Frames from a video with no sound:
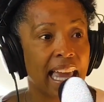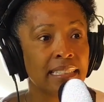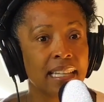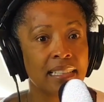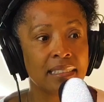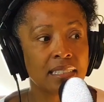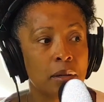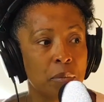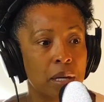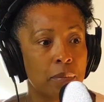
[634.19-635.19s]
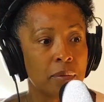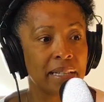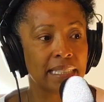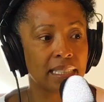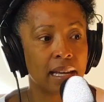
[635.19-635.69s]
And some people
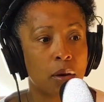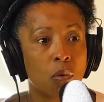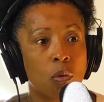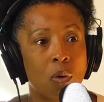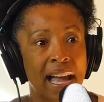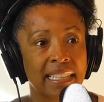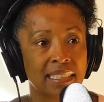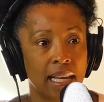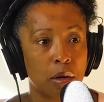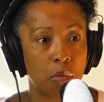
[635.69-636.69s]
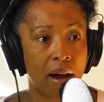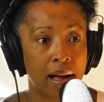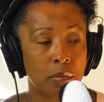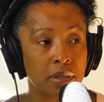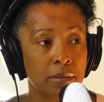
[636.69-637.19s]
might say, well, why is that a
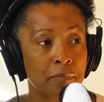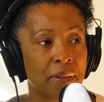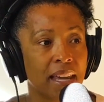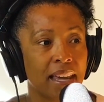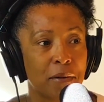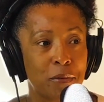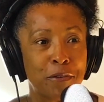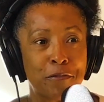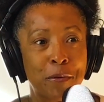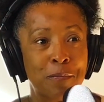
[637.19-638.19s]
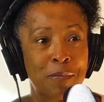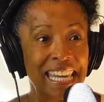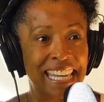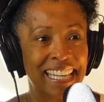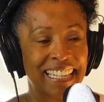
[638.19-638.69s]
problem? Well, for
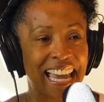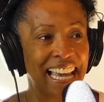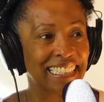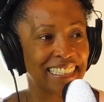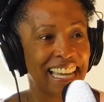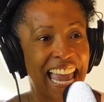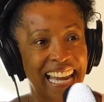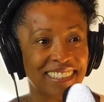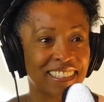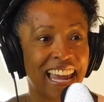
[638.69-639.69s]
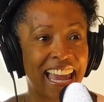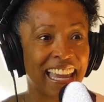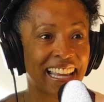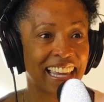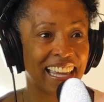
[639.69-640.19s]
me, as a
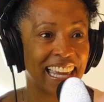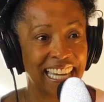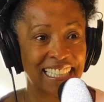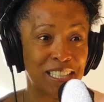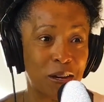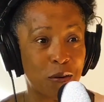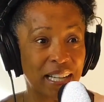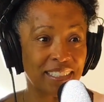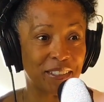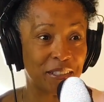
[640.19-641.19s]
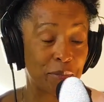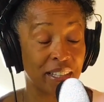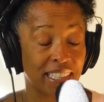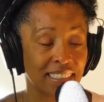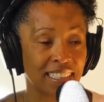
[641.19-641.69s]
hashtag ADOSer,
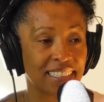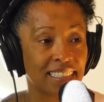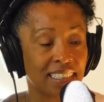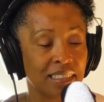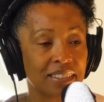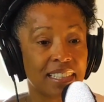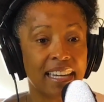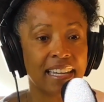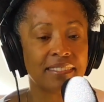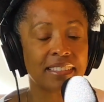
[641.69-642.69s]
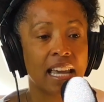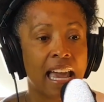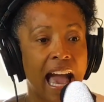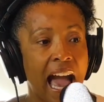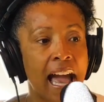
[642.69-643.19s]
American Descendant of Slaves,
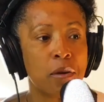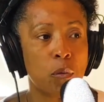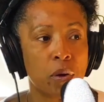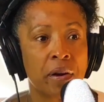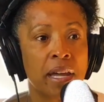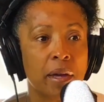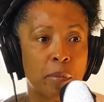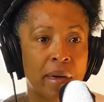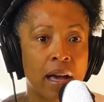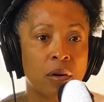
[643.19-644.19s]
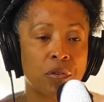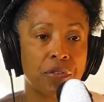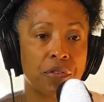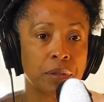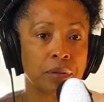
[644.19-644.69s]
I worry about
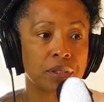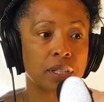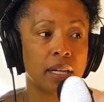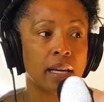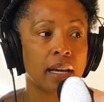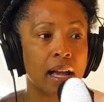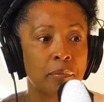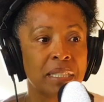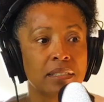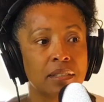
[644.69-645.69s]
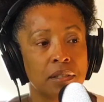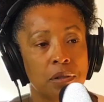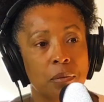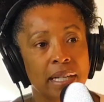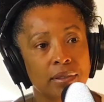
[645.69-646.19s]
folks coming to the
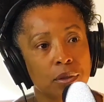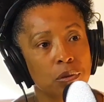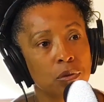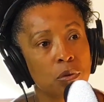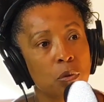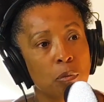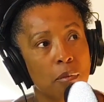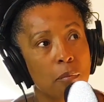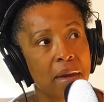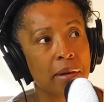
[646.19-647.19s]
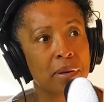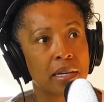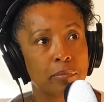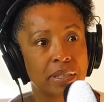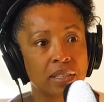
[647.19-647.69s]
U.S. who may be
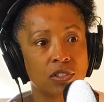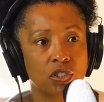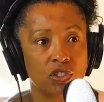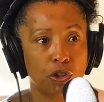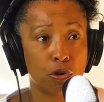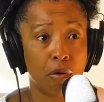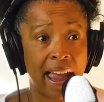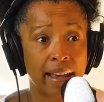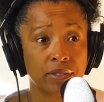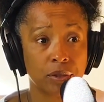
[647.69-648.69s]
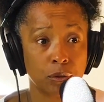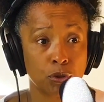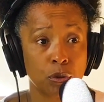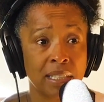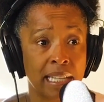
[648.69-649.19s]
in positions to craft
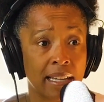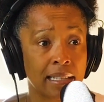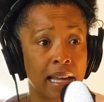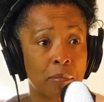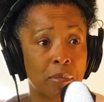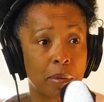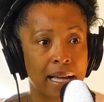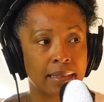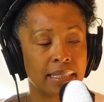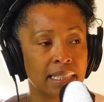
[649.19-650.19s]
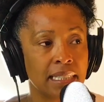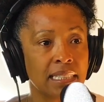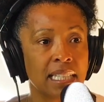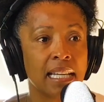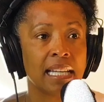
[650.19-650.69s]
social and economic
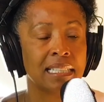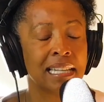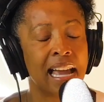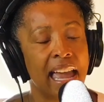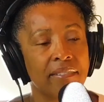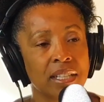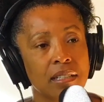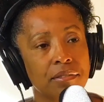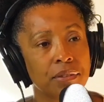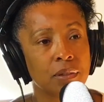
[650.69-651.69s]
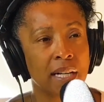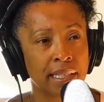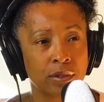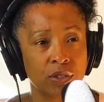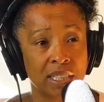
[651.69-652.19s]
policies, not having a full
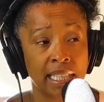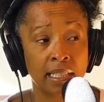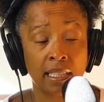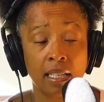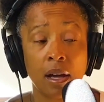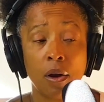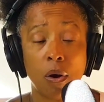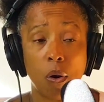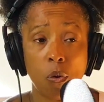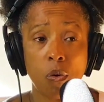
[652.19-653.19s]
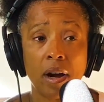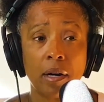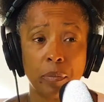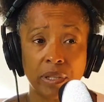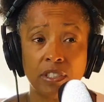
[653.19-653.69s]
understanding or
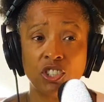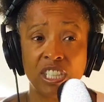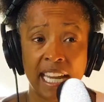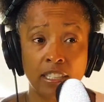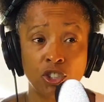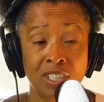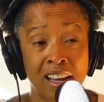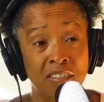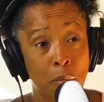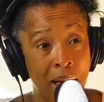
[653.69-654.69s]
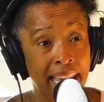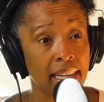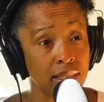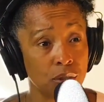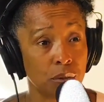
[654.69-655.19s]
appreciation of my
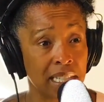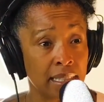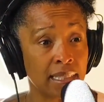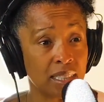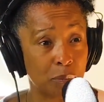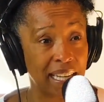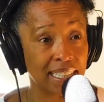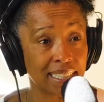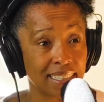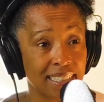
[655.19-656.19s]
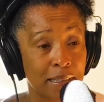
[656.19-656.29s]
history in this space.